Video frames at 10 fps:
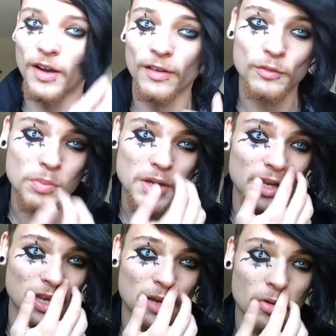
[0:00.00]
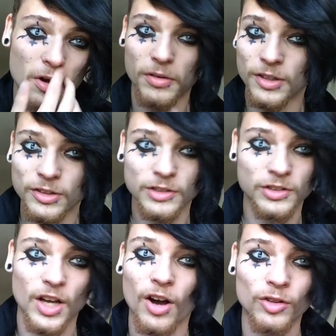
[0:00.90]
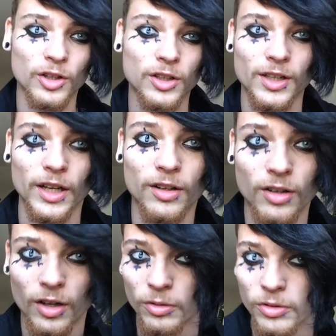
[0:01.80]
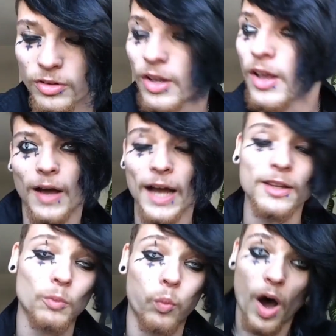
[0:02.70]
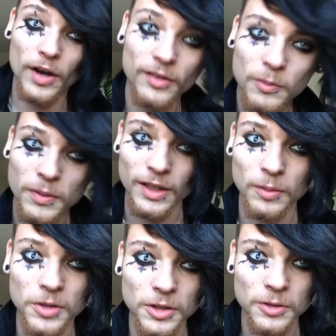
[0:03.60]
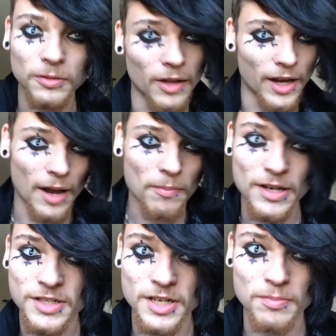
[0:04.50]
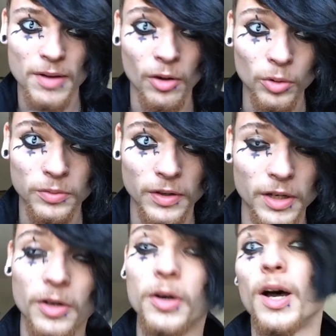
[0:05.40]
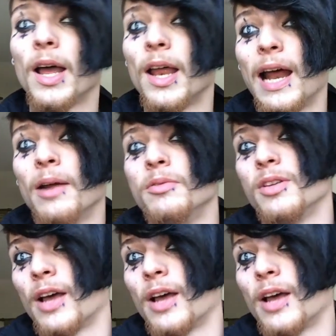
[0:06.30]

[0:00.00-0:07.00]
of being emo is y'all look like clones. I wanted to be emo, like I mentioned in my old video. I